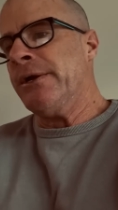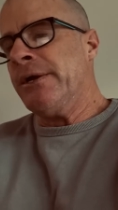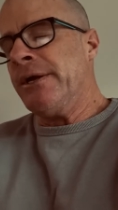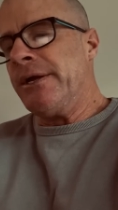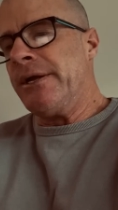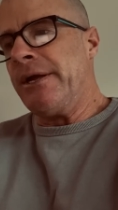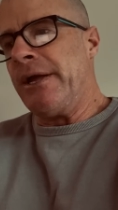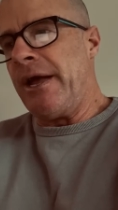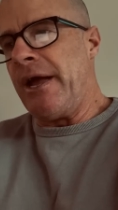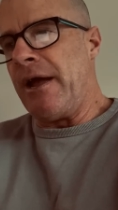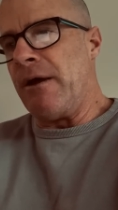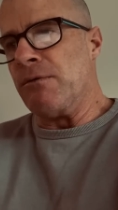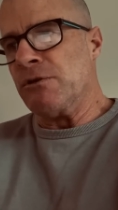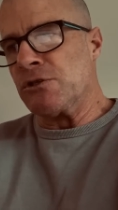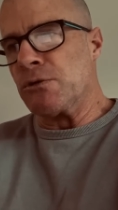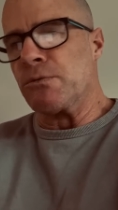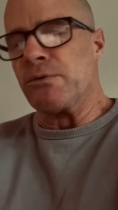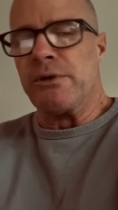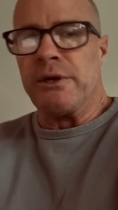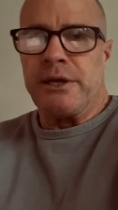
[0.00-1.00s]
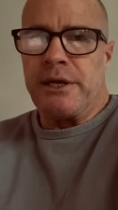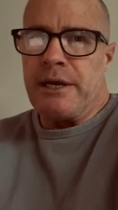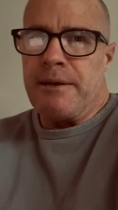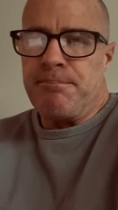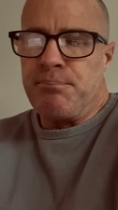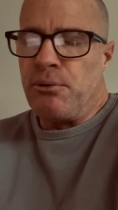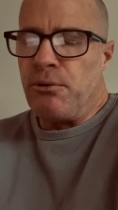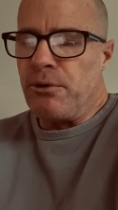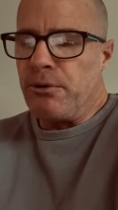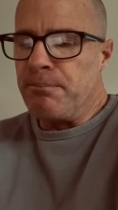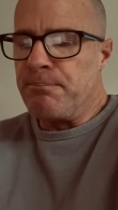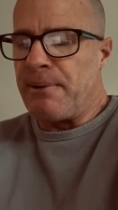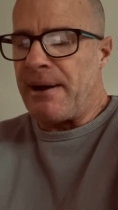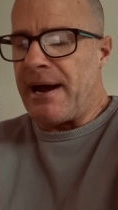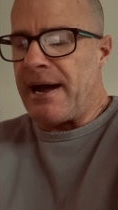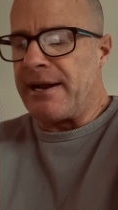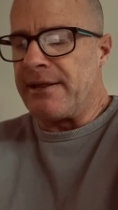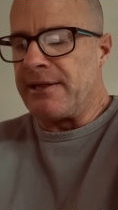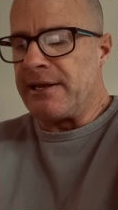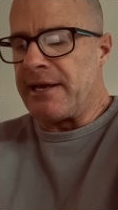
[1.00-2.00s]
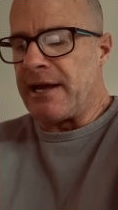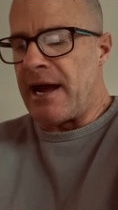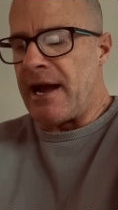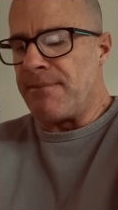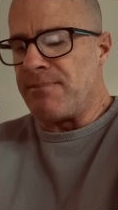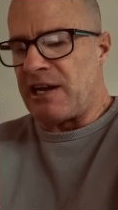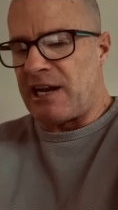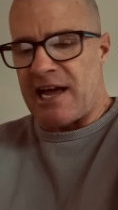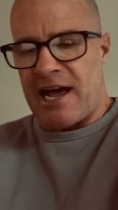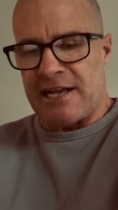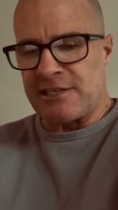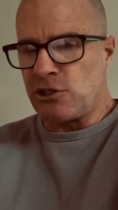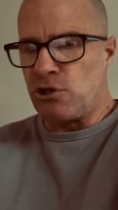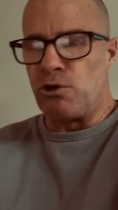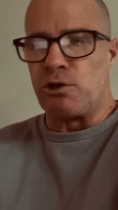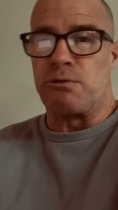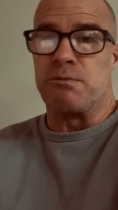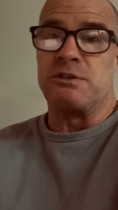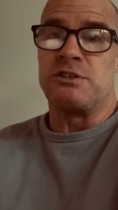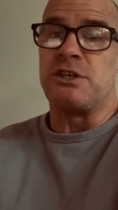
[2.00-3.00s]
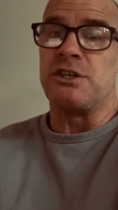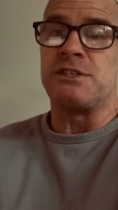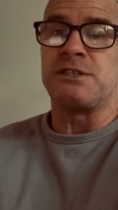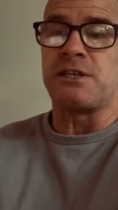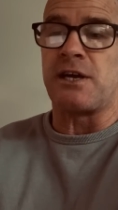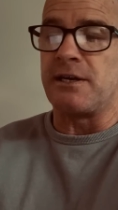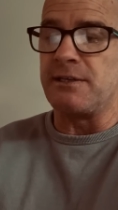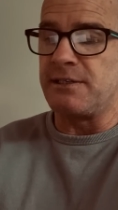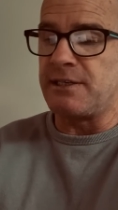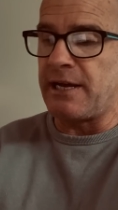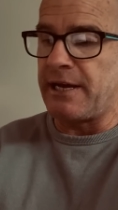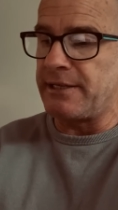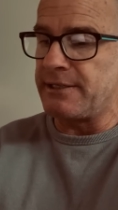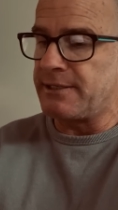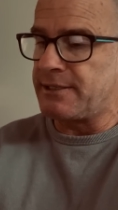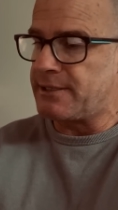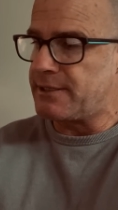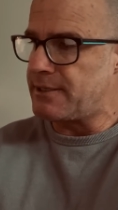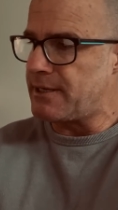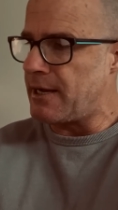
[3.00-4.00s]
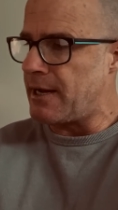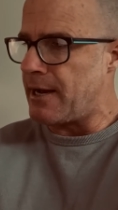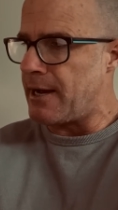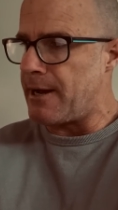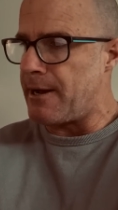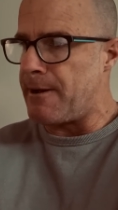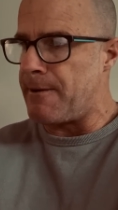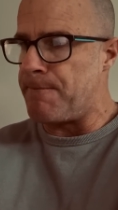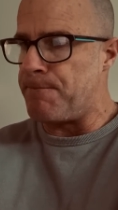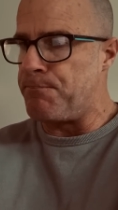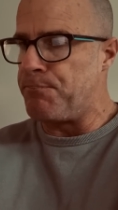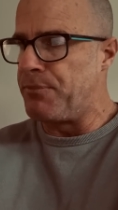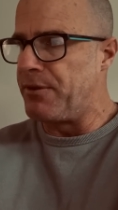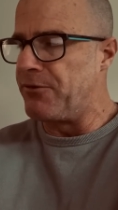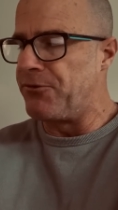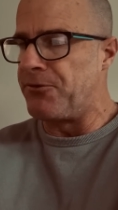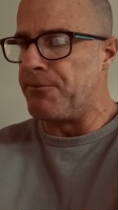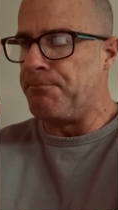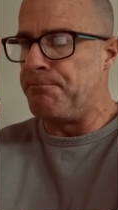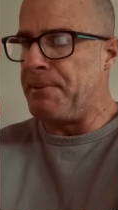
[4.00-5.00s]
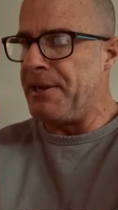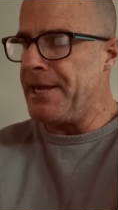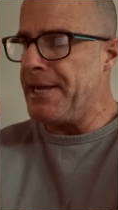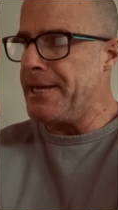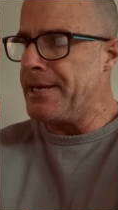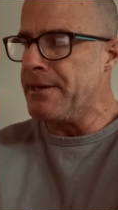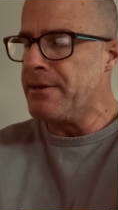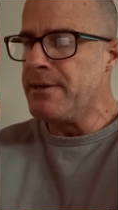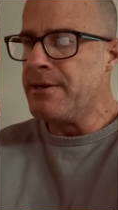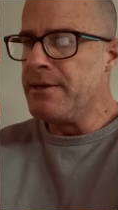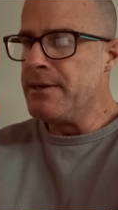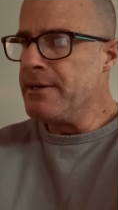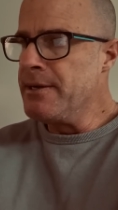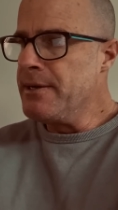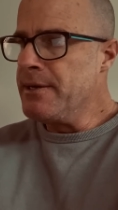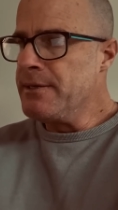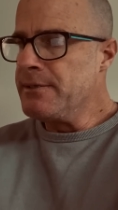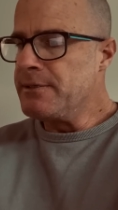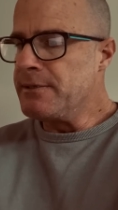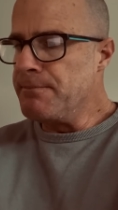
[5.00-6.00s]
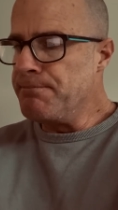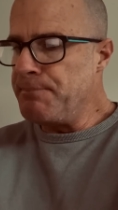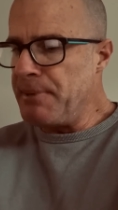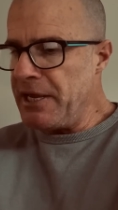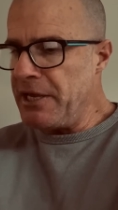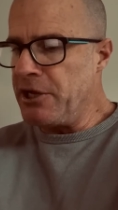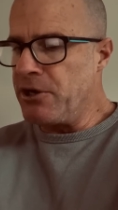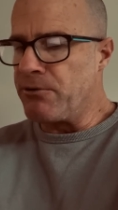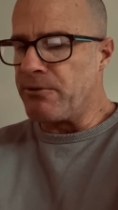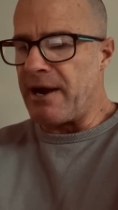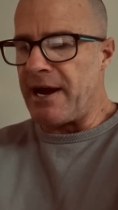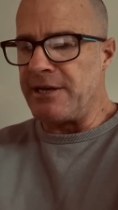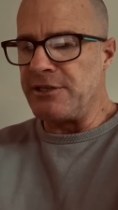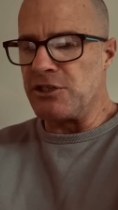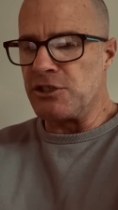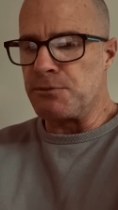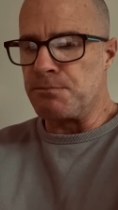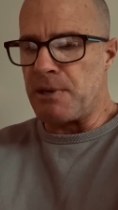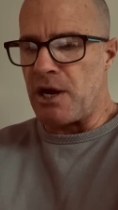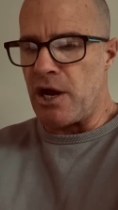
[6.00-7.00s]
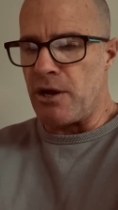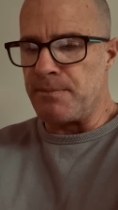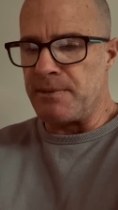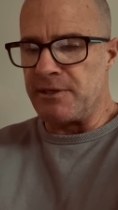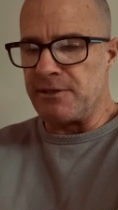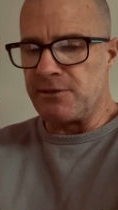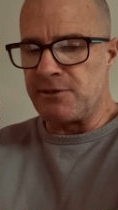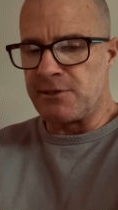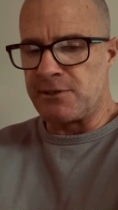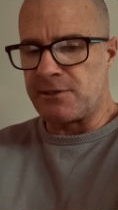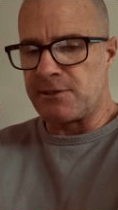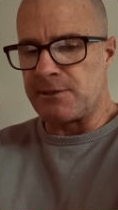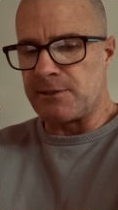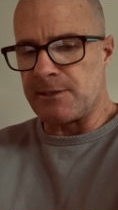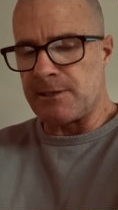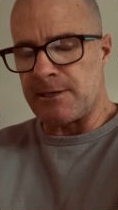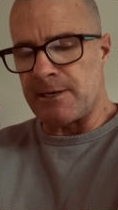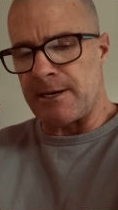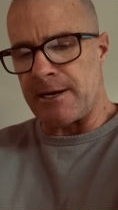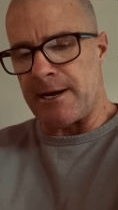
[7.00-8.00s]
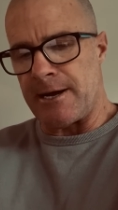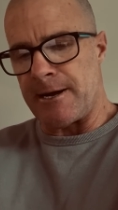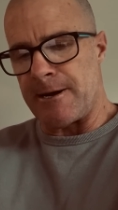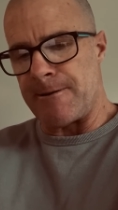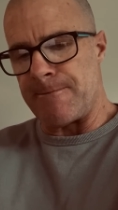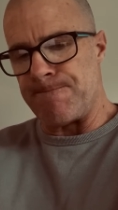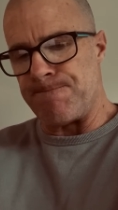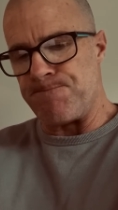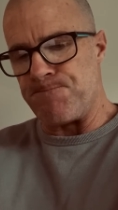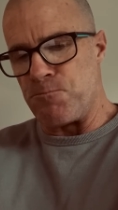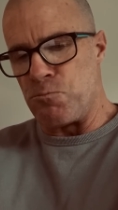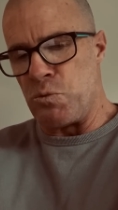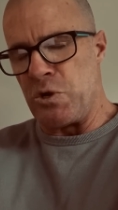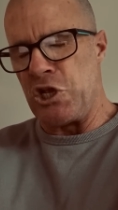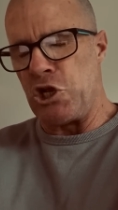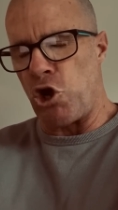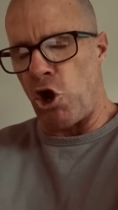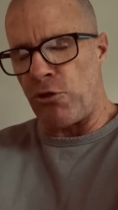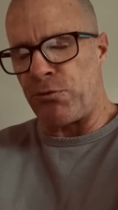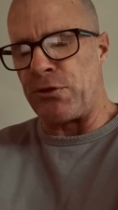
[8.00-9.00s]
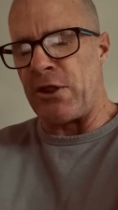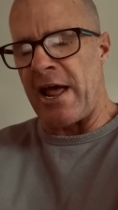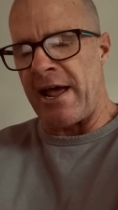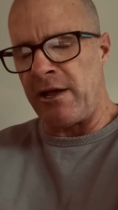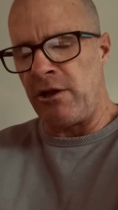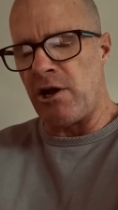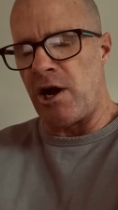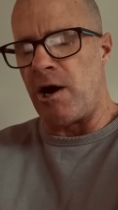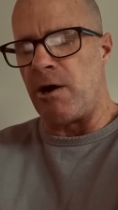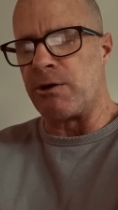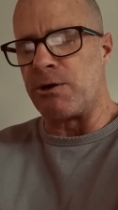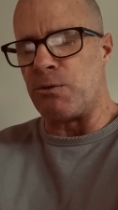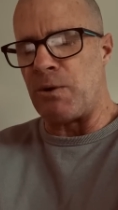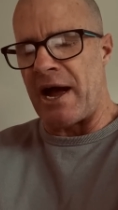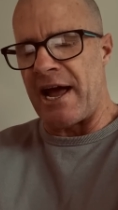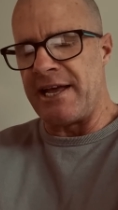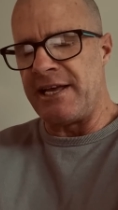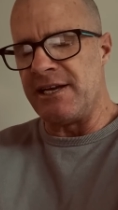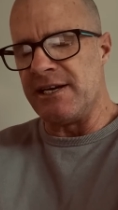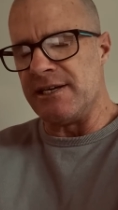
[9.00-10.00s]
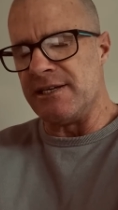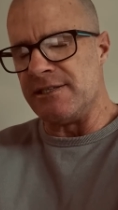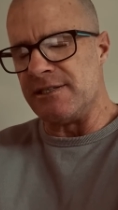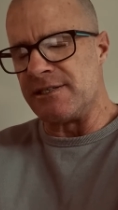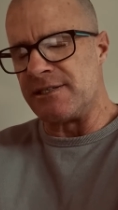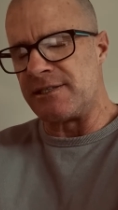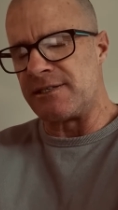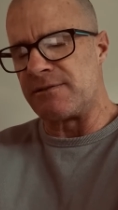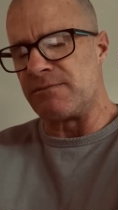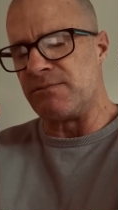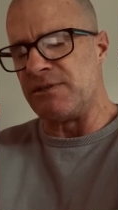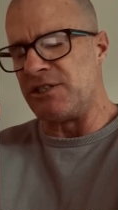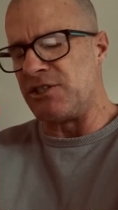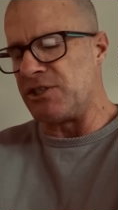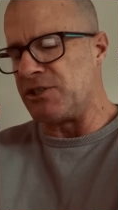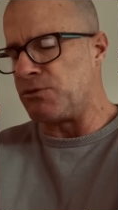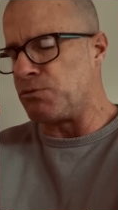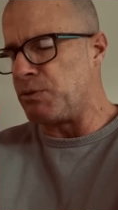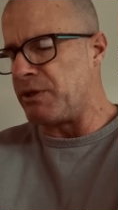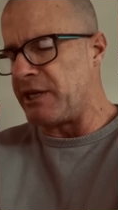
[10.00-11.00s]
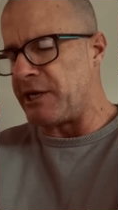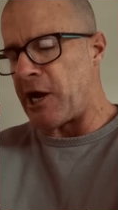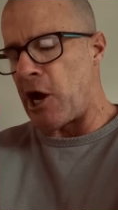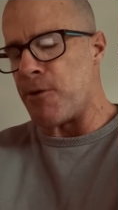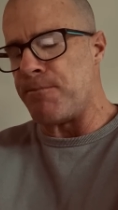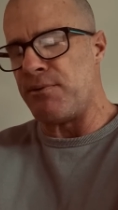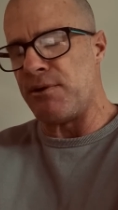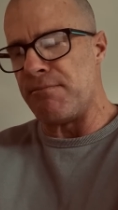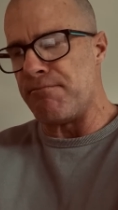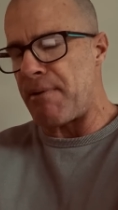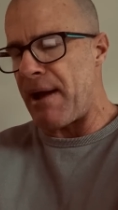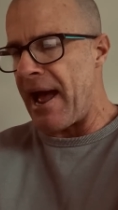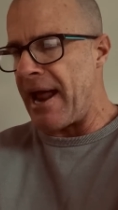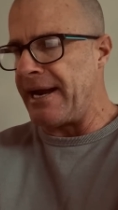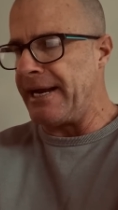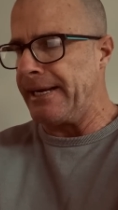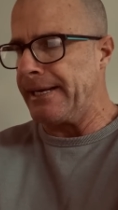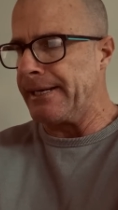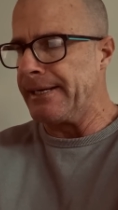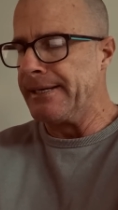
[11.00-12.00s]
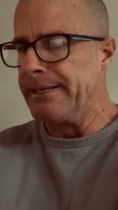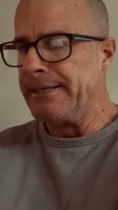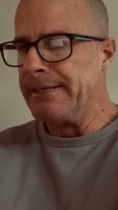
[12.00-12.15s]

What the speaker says: It was a really important part of the game. The last quarter was just so tense. Some big courageous moments. We got that goal to Akers with an open paddock.